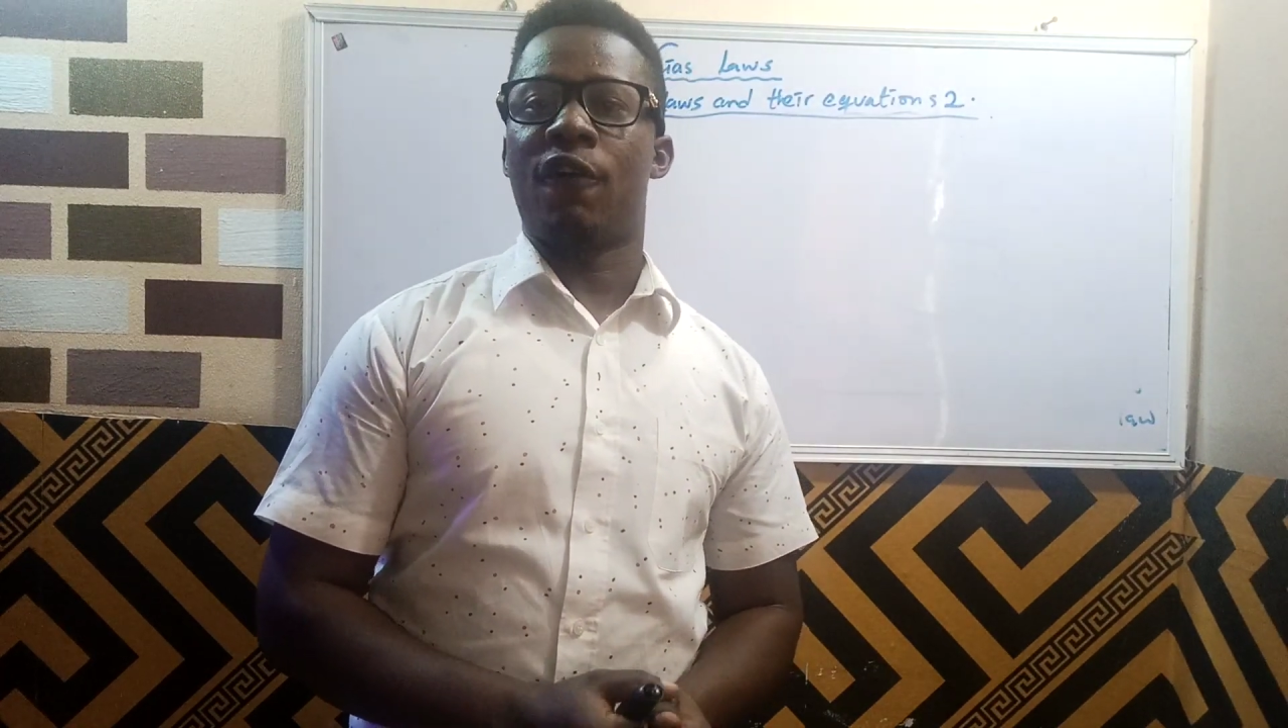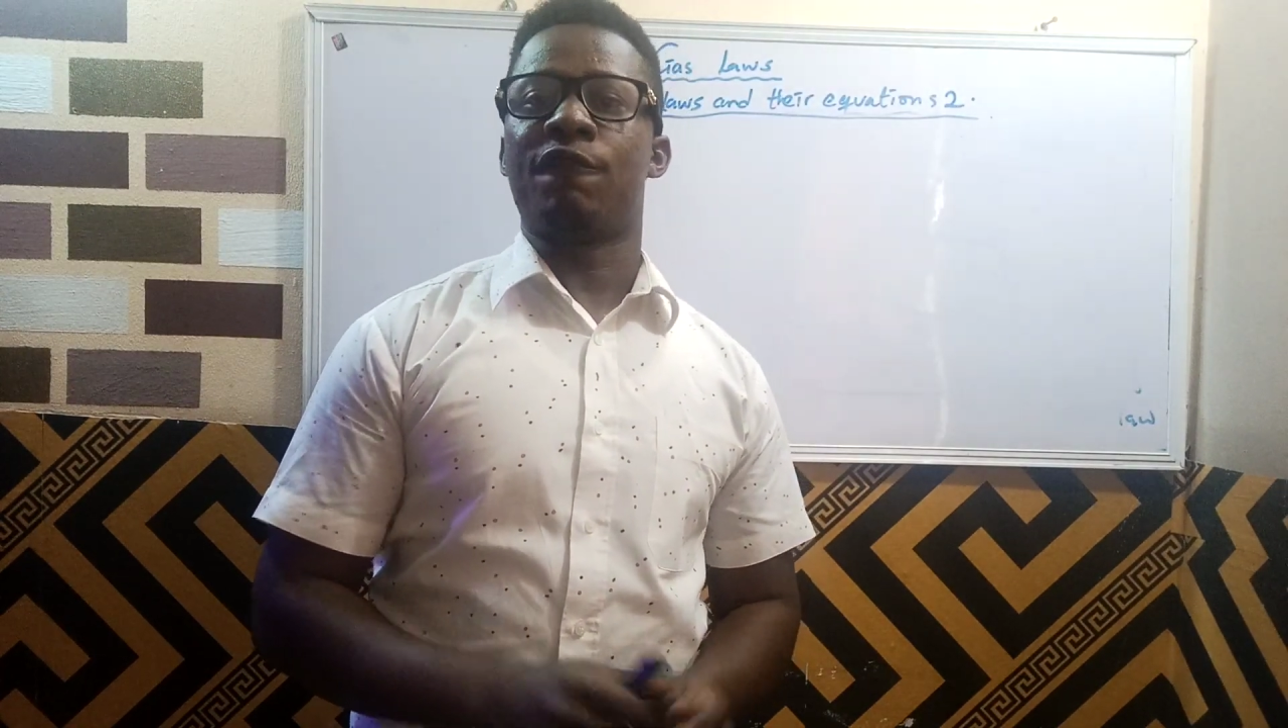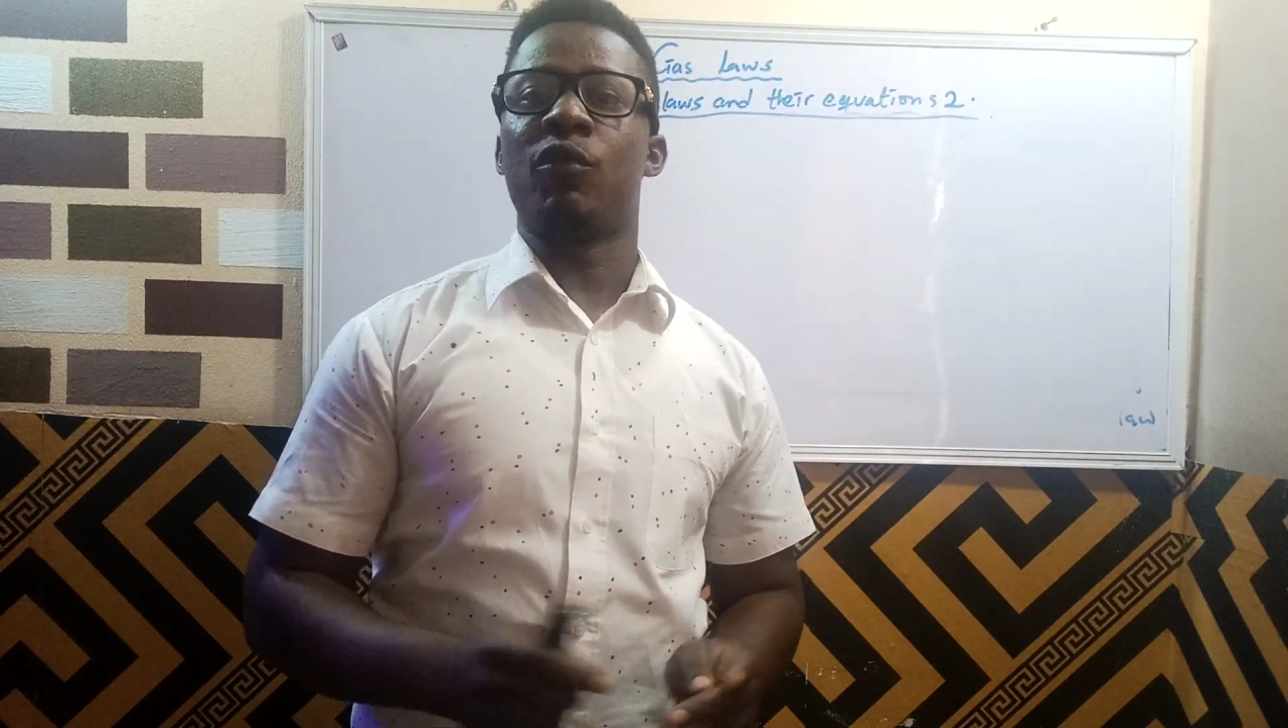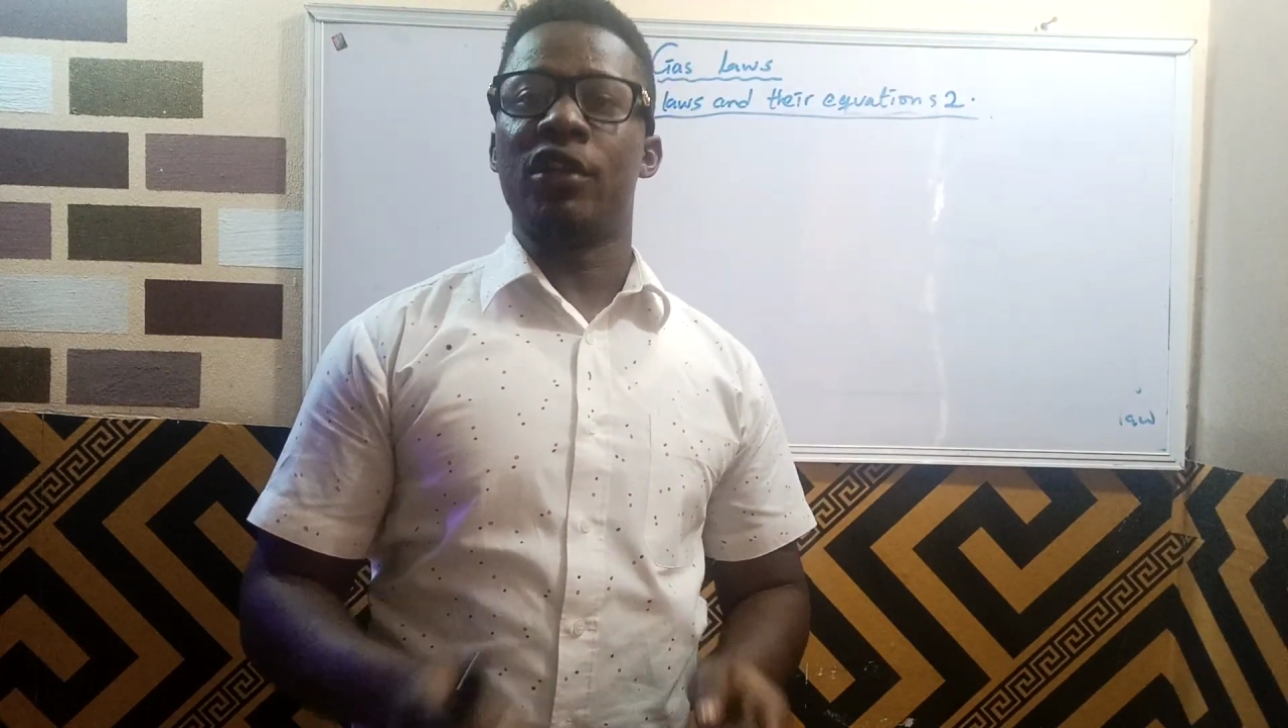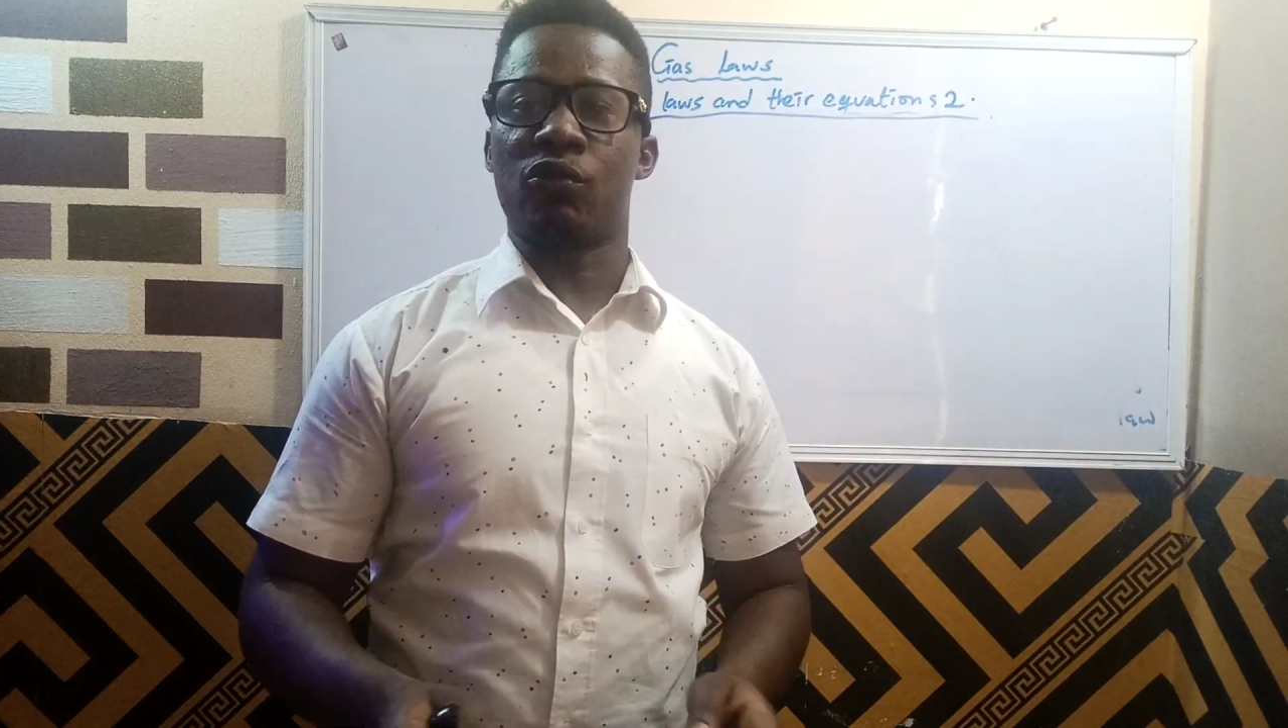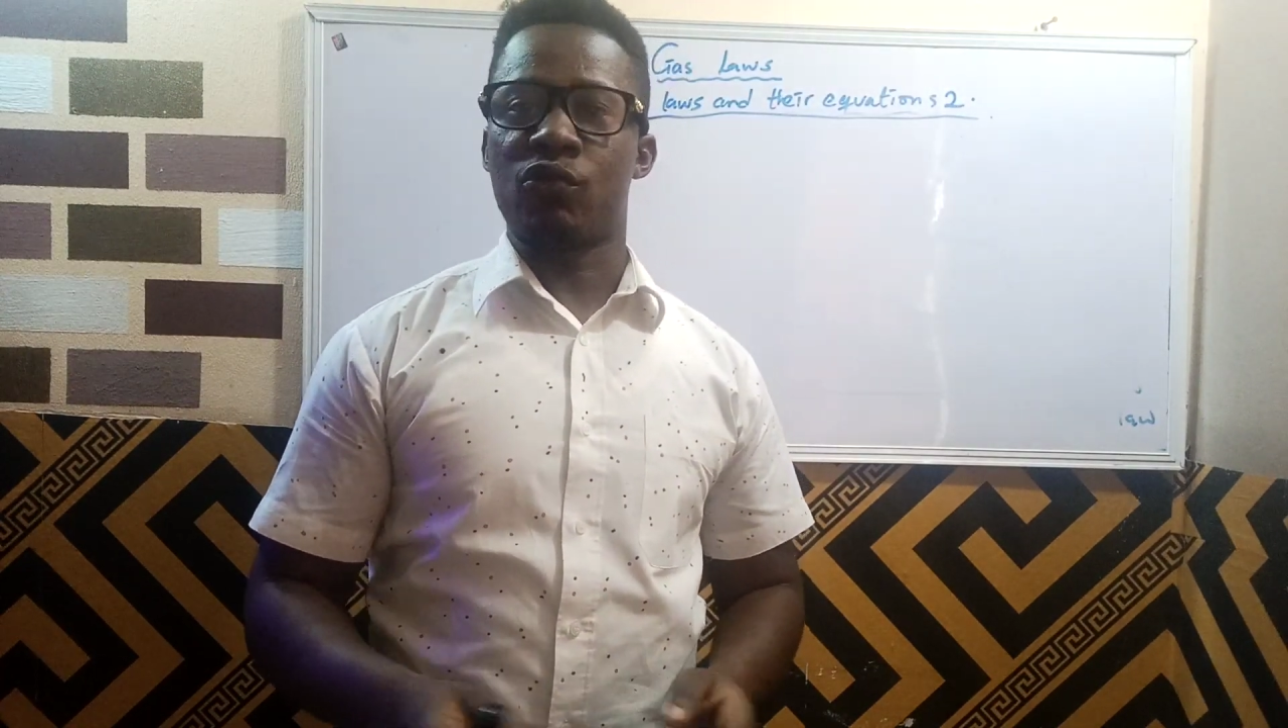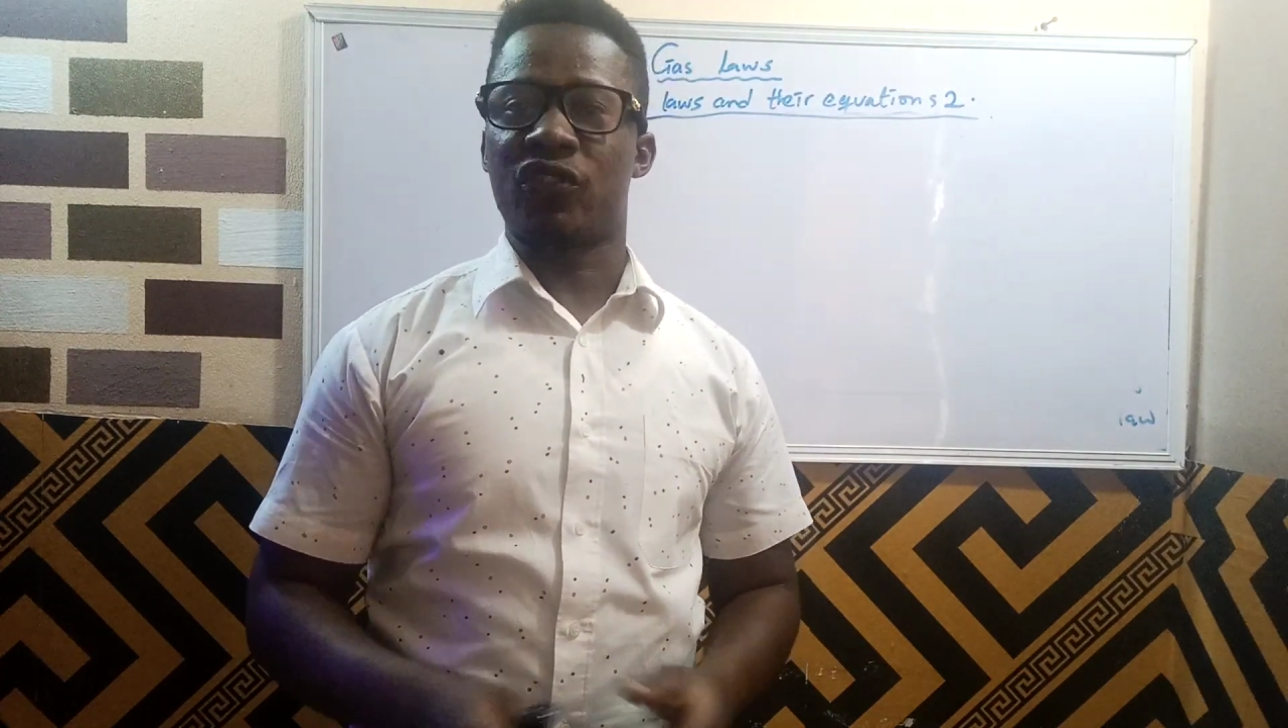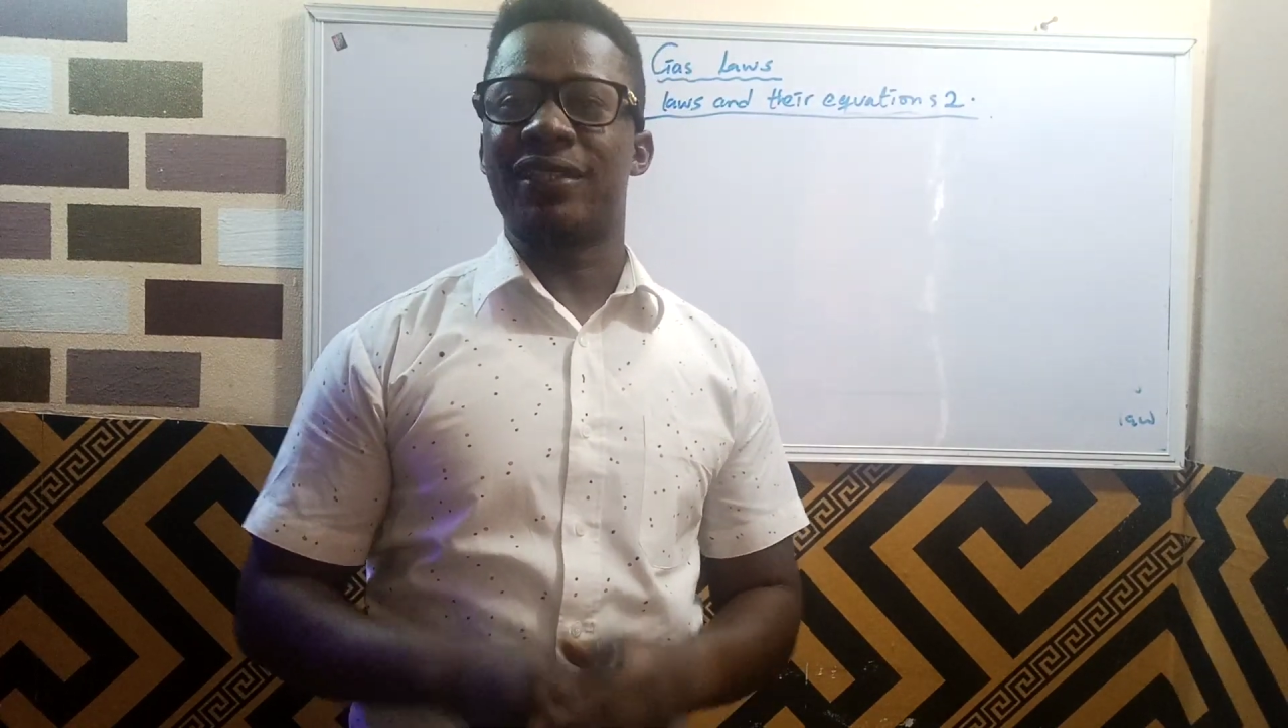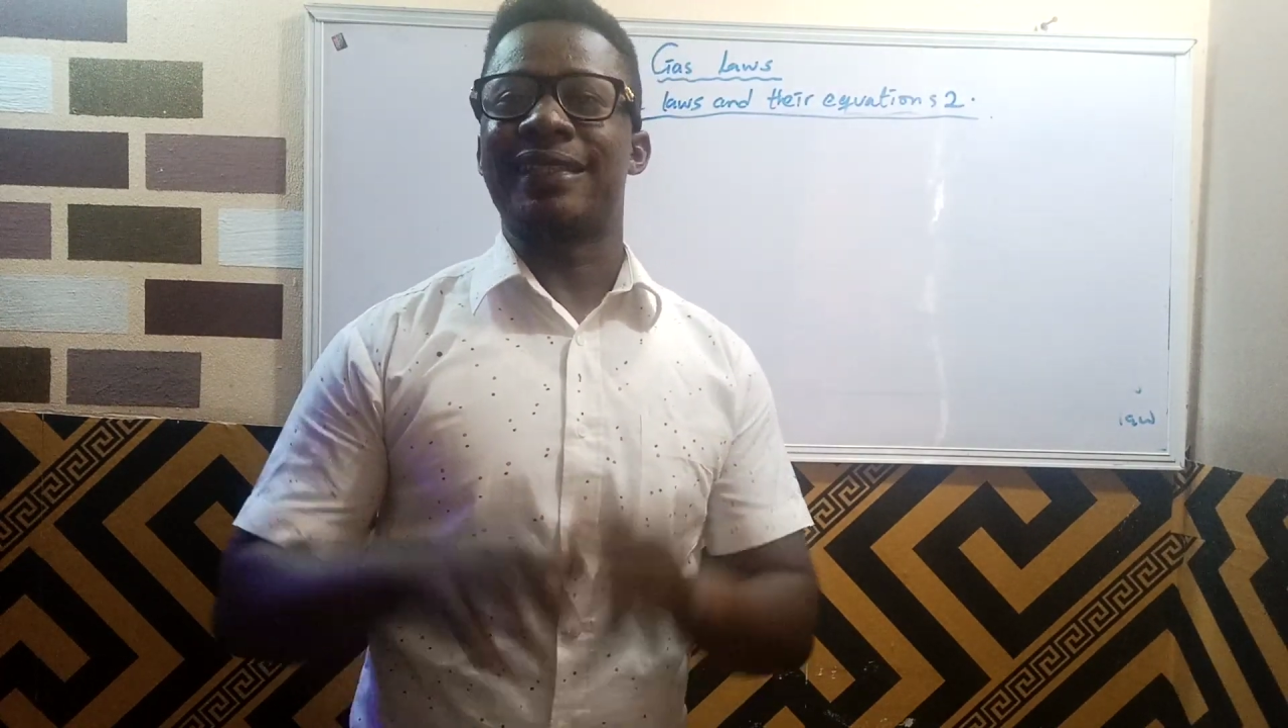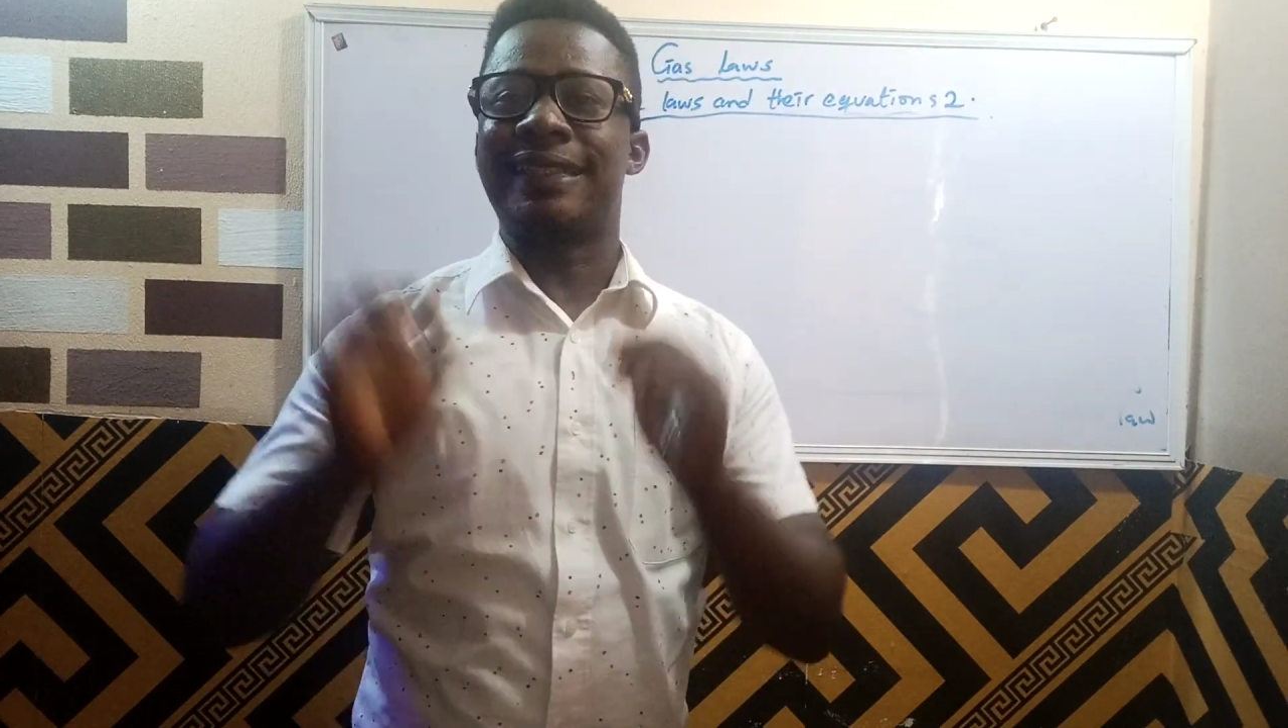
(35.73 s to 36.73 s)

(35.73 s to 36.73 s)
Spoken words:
of molecules.